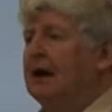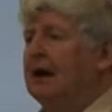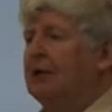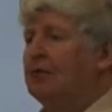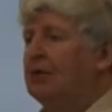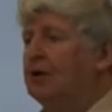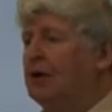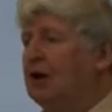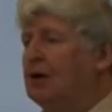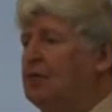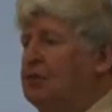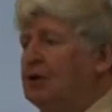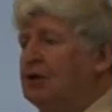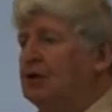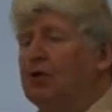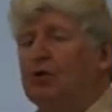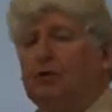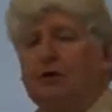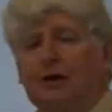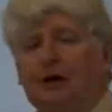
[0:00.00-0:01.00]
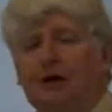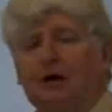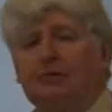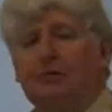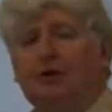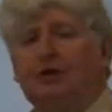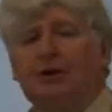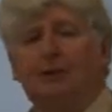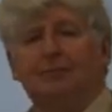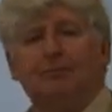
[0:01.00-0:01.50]
what I would call a
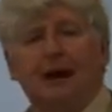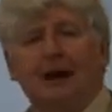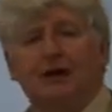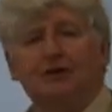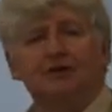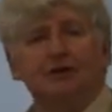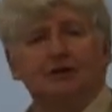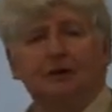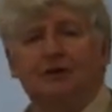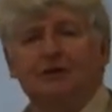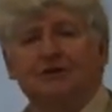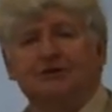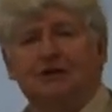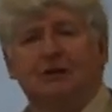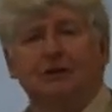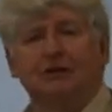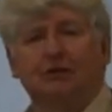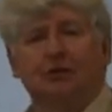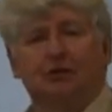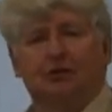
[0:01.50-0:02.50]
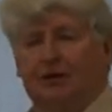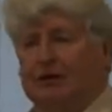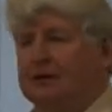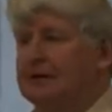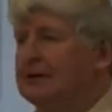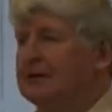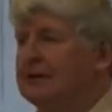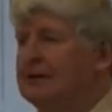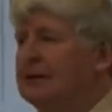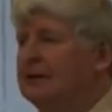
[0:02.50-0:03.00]
community passion and skill audit.
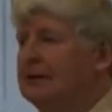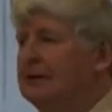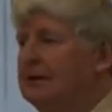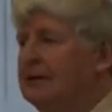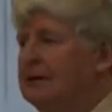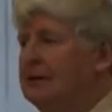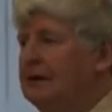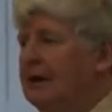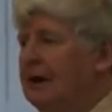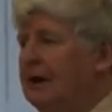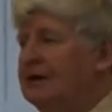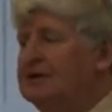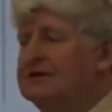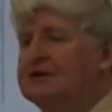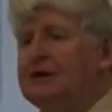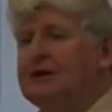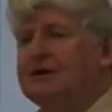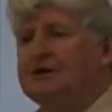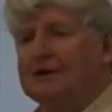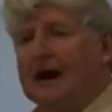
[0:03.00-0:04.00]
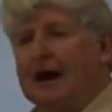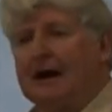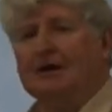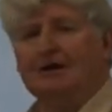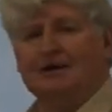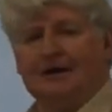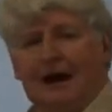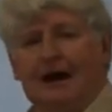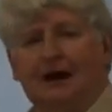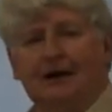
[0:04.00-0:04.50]
Actually
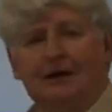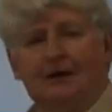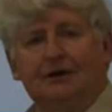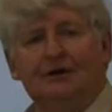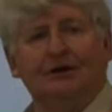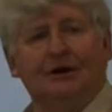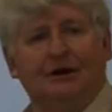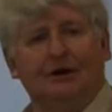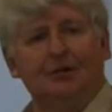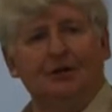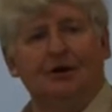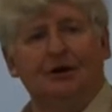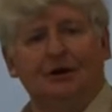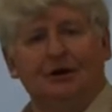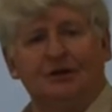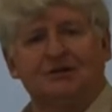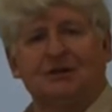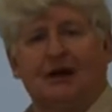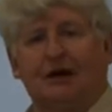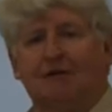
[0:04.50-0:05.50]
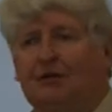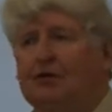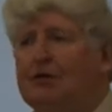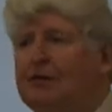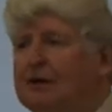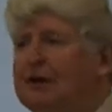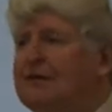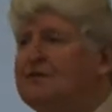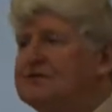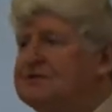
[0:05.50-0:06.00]
dug down into the community to discover who
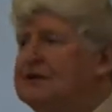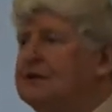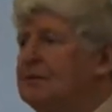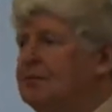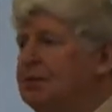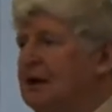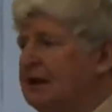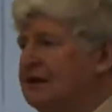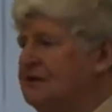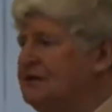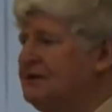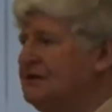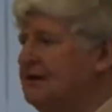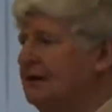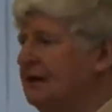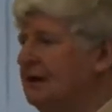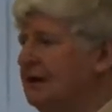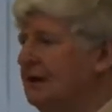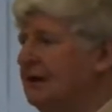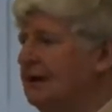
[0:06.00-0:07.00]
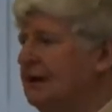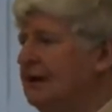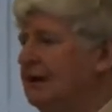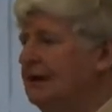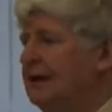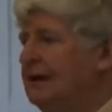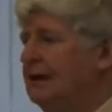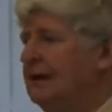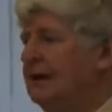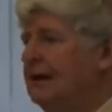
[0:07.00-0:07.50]
lives in the place.
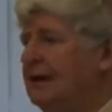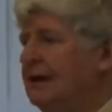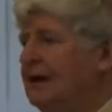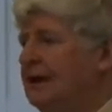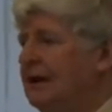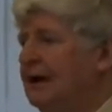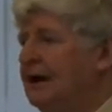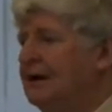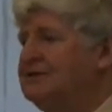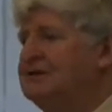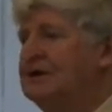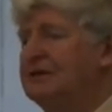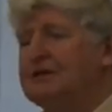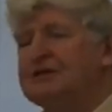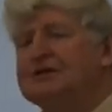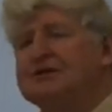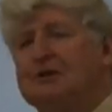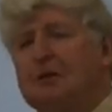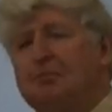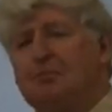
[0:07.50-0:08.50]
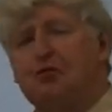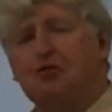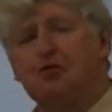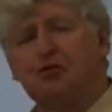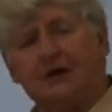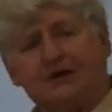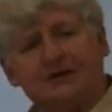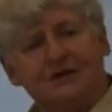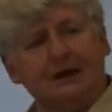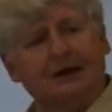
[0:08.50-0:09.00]
I was in this
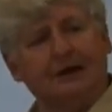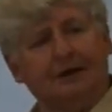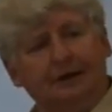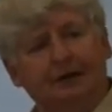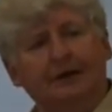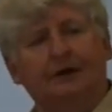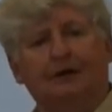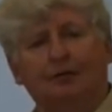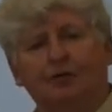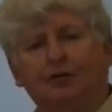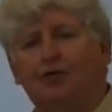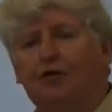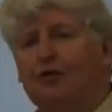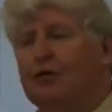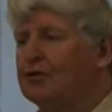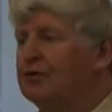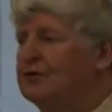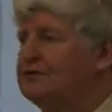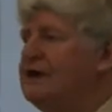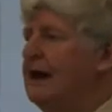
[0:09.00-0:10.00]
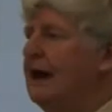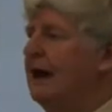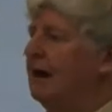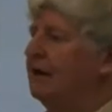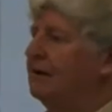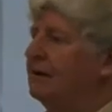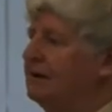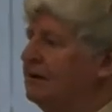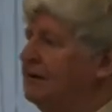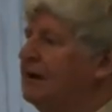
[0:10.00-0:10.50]
depressing little rural
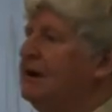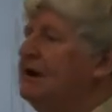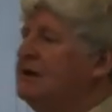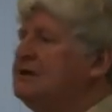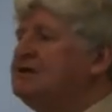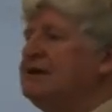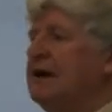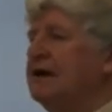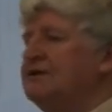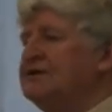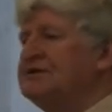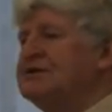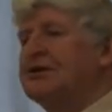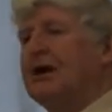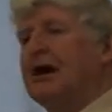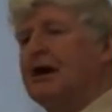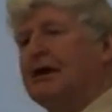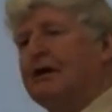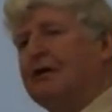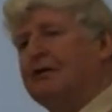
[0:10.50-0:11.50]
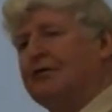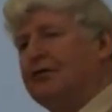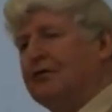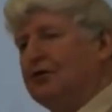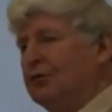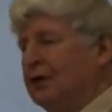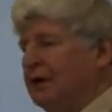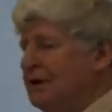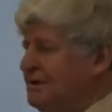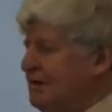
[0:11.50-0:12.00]
town in South Australia a few
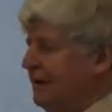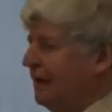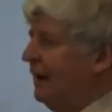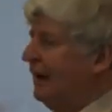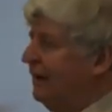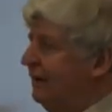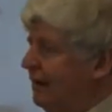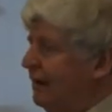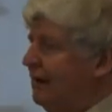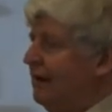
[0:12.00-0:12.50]
weeks ago.